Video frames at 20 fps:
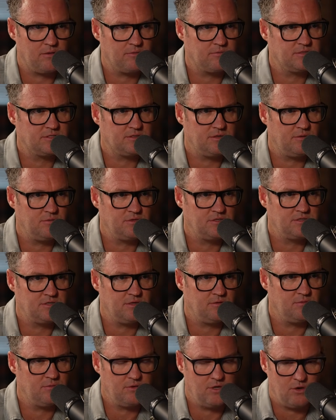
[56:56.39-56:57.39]
It was,
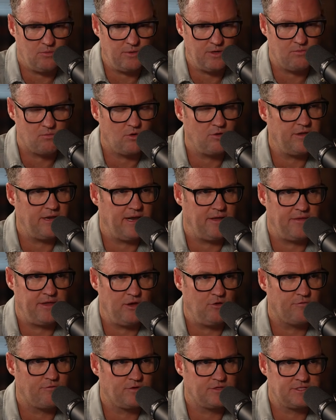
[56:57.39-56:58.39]
we rolled it down the
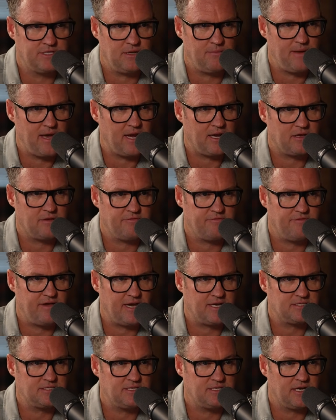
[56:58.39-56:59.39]
hill for cinematic
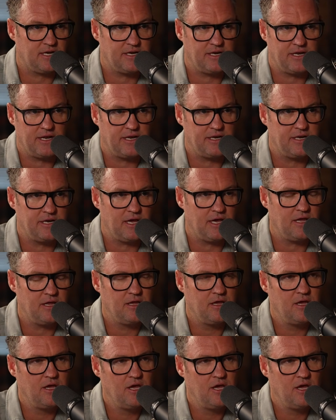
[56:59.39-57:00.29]
effects and da-da-da-da-da.